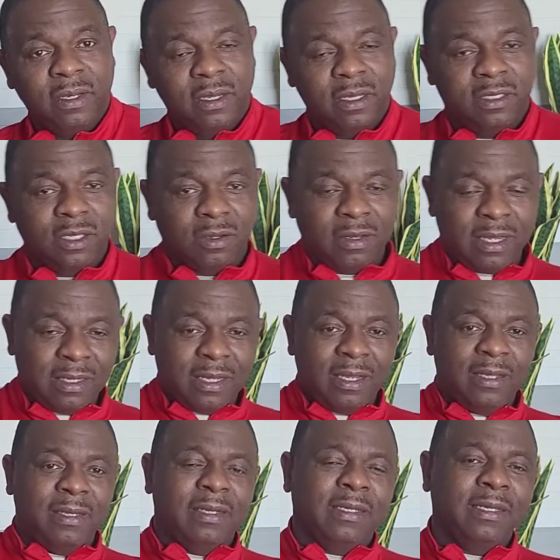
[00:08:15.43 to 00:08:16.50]
And so
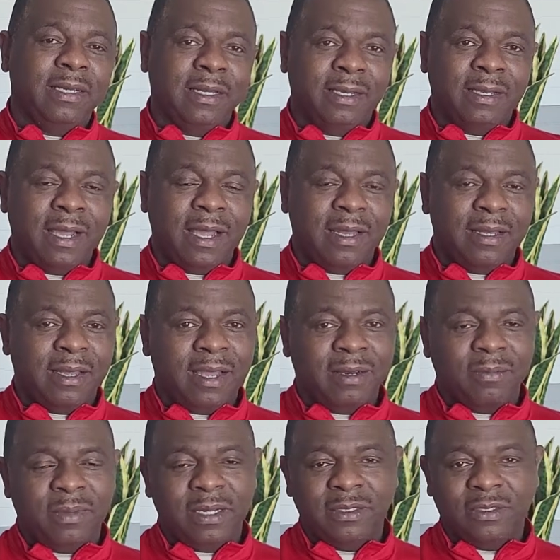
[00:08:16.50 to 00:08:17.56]
that again, not a
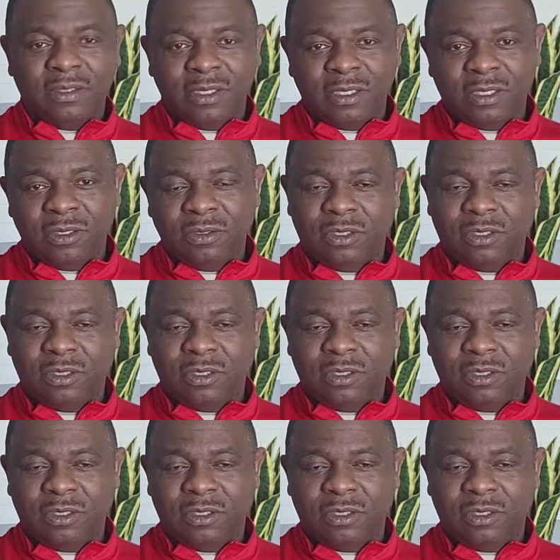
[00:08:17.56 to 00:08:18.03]
major issue,